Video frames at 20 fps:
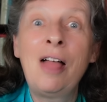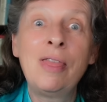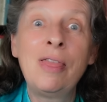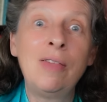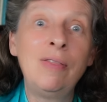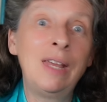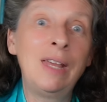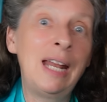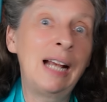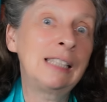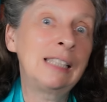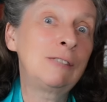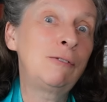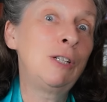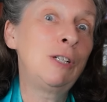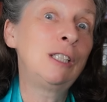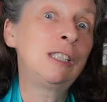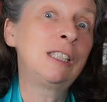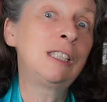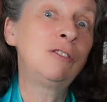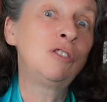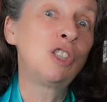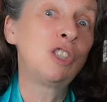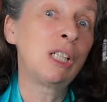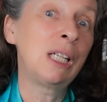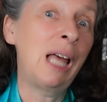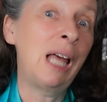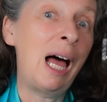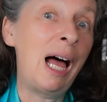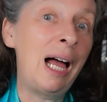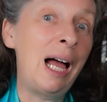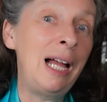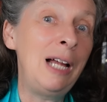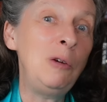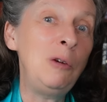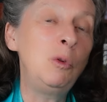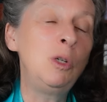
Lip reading: then the next 1st of July